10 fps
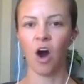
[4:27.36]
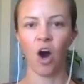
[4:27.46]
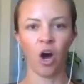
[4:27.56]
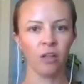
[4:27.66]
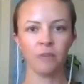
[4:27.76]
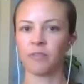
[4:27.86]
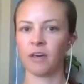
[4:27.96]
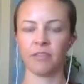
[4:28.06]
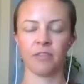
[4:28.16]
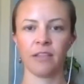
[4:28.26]
all of the,
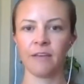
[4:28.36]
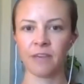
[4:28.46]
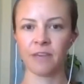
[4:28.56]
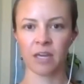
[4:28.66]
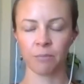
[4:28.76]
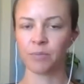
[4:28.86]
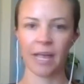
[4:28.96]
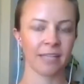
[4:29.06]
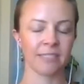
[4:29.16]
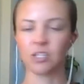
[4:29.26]
the living
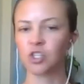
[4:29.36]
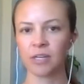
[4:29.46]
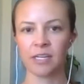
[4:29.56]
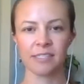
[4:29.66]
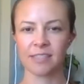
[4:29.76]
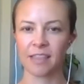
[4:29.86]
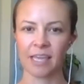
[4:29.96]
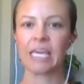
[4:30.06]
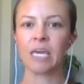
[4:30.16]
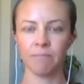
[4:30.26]
plants and trees, they
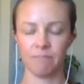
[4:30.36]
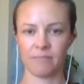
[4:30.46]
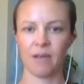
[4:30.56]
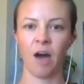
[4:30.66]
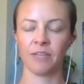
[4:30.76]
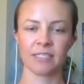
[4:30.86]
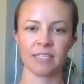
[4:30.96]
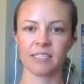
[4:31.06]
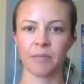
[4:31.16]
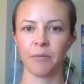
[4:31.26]
keep obviously
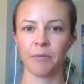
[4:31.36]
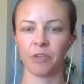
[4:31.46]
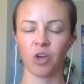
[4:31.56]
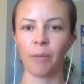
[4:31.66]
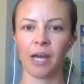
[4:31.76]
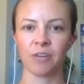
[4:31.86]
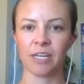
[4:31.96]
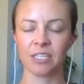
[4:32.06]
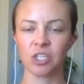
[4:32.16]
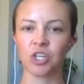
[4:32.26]
some of the carbohydrates
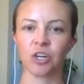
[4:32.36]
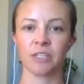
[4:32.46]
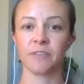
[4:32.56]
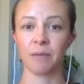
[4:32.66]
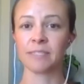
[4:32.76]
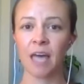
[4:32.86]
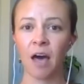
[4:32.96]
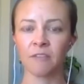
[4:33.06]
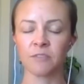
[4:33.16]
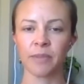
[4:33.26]
and sugars for
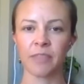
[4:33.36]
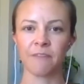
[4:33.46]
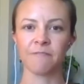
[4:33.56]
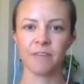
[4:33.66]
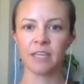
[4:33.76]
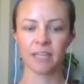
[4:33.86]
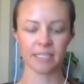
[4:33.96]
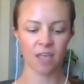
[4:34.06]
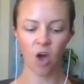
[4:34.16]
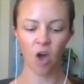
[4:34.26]
themselves, but they feed this
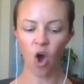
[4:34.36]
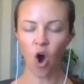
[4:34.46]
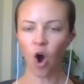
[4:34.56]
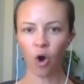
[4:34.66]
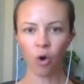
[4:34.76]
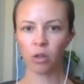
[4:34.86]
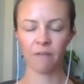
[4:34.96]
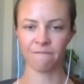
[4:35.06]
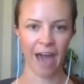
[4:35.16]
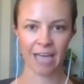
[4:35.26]
whole
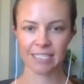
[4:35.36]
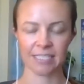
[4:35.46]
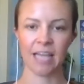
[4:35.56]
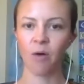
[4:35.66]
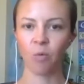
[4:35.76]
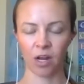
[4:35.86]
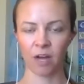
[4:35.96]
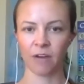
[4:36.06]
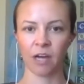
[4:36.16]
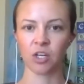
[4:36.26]
vast network of
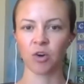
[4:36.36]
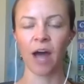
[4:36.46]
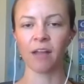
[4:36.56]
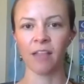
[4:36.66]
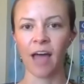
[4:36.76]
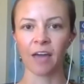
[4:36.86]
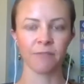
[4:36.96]
underground life.